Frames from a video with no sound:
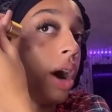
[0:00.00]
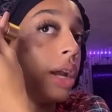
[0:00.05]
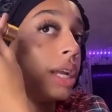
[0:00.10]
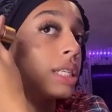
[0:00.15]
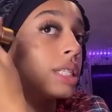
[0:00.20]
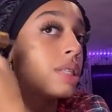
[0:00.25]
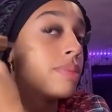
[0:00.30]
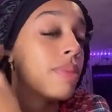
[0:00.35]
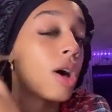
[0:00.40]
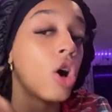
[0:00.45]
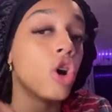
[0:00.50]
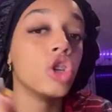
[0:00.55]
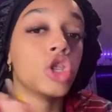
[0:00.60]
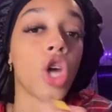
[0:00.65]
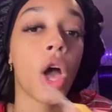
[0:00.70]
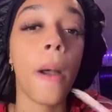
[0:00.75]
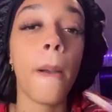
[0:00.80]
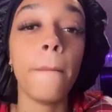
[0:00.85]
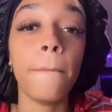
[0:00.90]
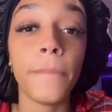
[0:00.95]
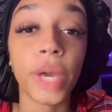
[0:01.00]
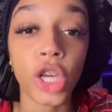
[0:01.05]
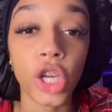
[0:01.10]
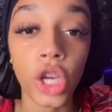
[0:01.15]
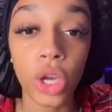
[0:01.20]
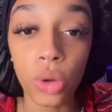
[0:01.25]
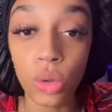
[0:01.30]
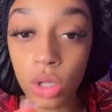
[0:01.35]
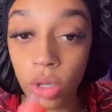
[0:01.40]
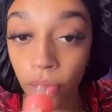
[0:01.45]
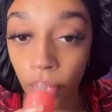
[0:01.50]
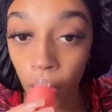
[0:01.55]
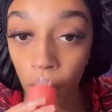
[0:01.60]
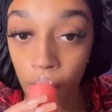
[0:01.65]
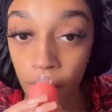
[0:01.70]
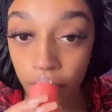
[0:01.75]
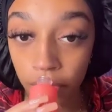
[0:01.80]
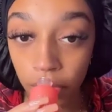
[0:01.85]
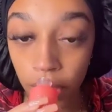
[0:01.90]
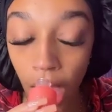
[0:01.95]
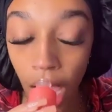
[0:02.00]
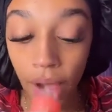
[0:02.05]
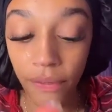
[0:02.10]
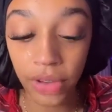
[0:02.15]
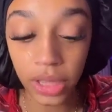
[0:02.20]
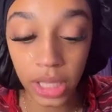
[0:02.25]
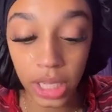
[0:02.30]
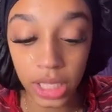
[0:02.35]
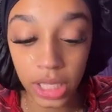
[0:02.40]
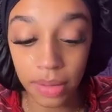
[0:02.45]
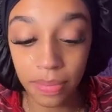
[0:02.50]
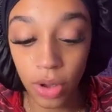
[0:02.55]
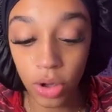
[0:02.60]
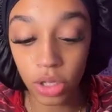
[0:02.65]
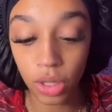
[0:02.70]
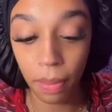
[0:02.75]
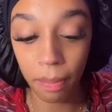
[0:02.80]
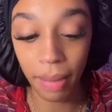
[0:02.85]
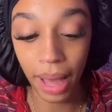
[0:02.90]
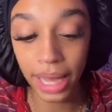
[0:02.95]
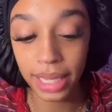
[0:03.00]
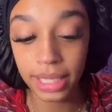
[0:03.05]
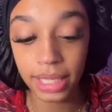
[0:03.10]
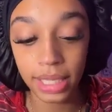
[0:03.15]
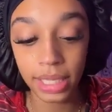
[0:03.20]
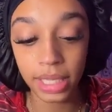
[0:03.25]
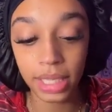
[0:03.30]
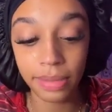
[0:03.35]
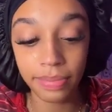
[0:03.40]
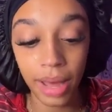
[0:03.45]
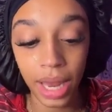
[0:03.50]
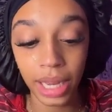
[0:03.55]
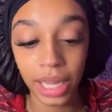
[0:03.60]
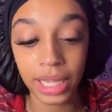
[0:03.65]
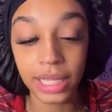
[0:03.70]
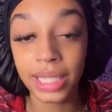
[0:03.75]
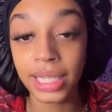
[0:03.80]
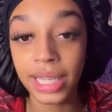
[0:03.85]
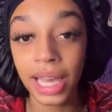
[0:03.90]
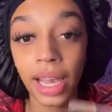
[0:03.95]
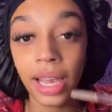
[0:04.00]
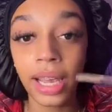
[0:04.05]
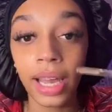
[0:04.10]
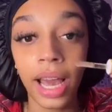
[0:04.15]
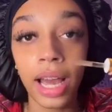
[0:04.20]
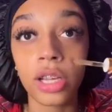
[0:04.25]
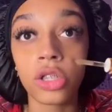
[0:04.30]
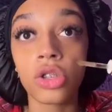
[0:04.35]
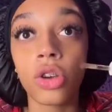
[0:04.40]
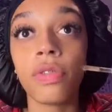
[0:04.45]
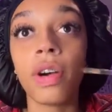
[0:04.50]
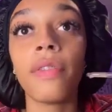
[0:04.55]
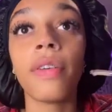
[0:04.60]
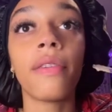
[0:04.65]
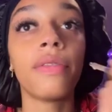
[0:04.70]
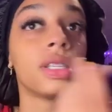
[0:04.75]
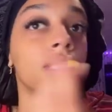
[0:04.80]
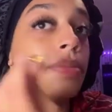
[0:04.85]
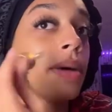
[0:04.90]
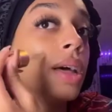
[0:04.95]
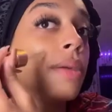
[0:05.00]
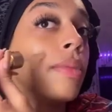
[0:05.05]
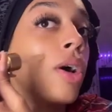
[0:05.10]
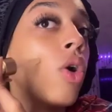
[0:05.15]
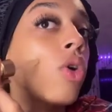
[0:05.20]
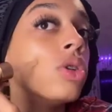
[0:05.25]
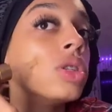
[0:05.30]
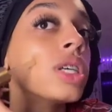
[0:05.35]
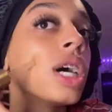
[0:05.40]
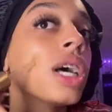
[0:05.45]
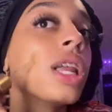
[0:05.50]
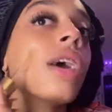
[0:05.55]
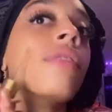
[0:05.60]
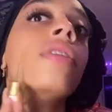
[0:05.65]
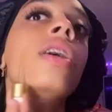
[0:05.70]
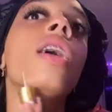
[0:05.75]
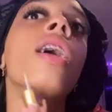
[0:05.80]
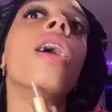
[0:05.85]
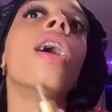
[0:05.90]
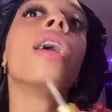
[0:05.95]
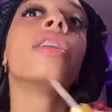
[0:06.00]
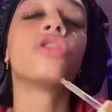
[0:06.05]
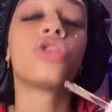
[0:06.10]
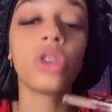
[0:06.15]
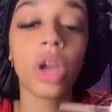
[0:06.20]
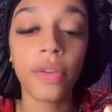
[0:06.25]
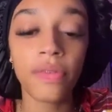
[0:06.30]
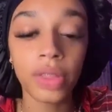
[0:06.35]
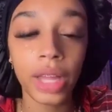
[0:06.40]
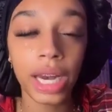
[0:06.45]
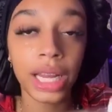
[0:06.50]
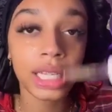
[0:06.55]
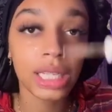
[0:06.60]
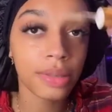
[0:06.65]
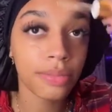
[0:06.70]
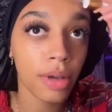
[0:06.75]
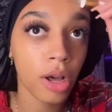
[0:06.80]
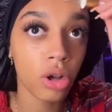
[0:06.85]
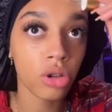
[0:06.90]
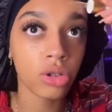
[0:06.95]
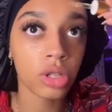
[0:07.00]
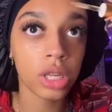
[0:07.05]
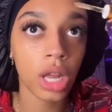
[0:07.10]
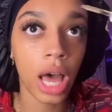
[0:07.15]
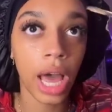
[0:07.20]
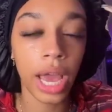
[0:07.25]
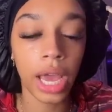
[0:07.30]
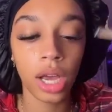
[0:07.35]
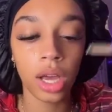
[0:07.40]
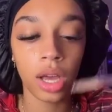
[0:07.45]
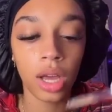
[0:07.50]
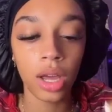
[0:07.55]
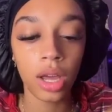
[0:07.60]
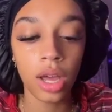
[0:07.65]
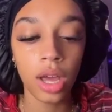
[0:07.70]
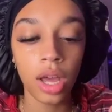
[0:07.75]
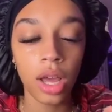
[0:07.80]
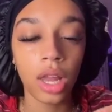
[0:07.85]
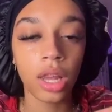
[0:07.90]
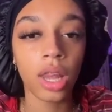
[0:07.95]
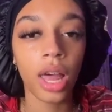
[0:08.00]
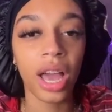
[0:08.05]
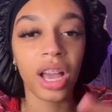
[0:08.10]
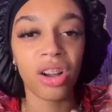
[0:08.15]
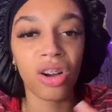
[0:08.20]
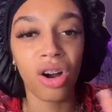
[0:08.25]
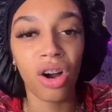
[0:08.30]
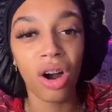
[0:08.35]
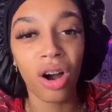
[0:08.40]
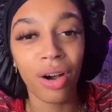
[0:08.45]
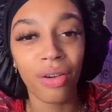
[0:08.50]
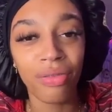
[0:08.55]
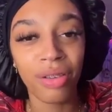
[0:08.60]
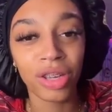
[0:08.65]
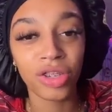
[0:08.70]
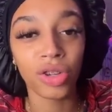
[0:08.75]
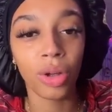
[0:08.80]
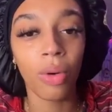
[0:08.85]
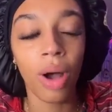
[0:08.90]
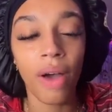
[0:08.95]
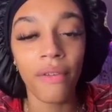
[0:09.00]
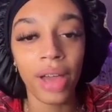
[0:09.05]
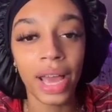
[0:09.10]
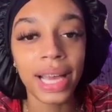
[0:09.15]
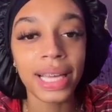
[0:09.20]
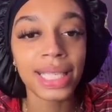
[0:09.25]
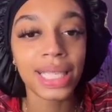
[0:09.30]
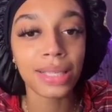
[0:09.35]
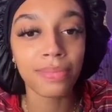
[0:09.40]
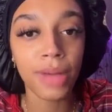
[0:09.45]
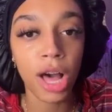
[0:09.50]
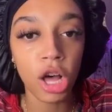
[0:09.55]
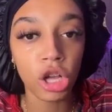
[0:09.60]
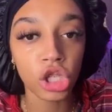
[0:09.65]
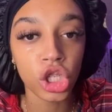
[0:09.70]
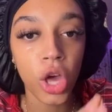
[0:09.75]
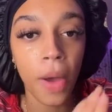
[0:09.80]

and it smells beautiful. I think this is the most best smelling skincare stuff I've ever smelled in my whole entire life. And it's not even that it smells like artificial or whatever, it smells